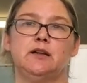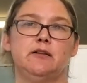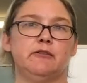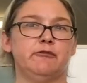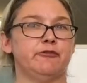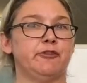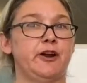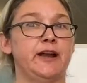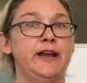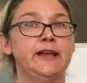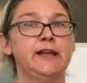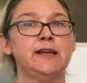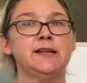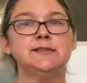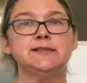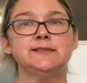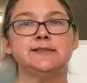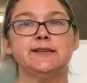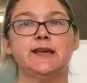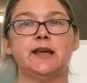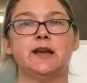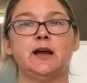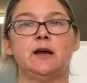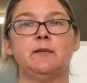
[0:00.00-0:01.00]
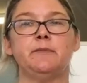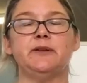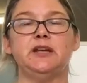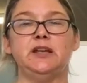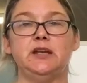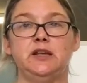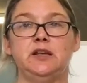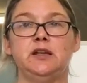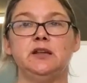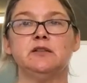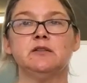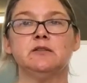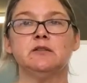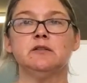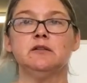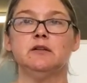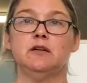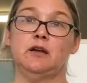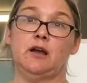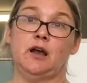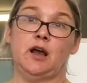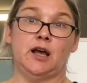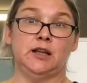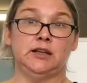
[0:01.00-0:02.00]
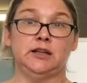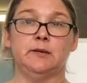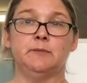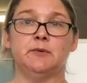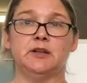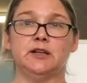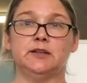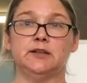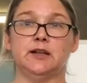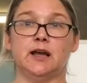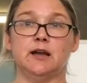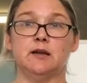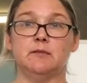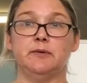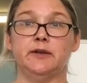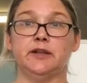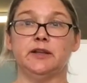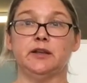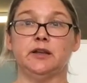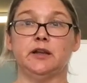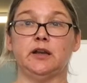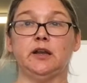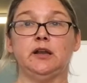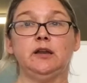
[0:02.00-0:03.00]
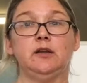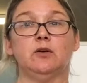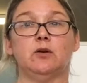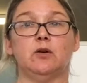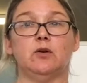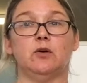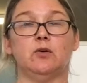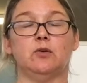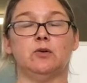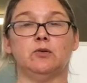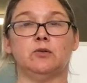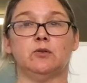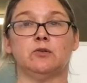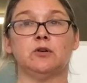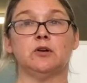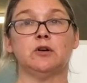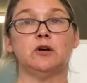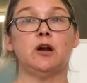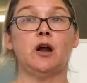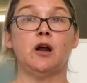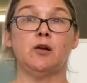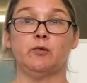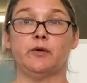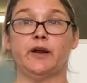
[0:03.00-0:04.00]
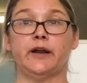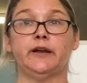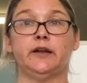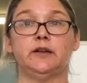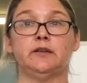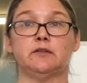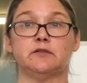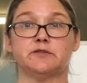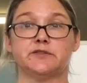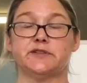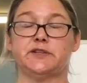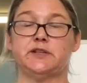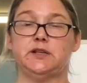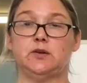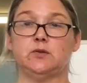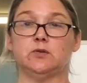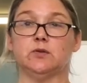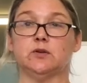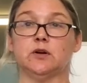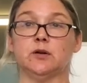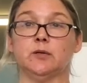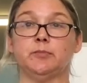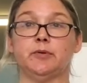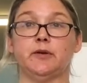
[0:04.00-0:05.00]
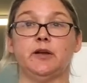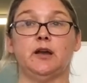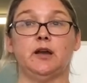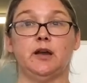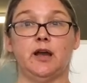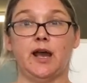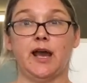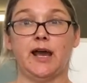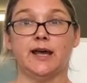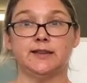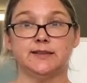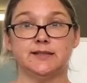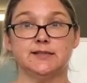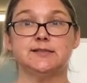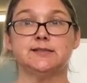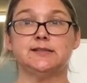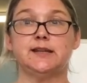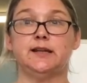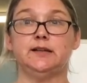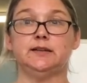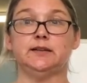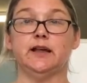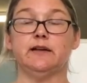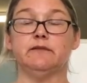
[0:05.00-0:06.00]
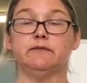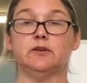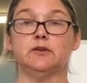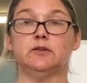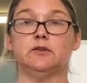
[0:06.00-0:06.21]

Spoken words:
Frank can set up either a limited liability or a regular C-corp at the state level.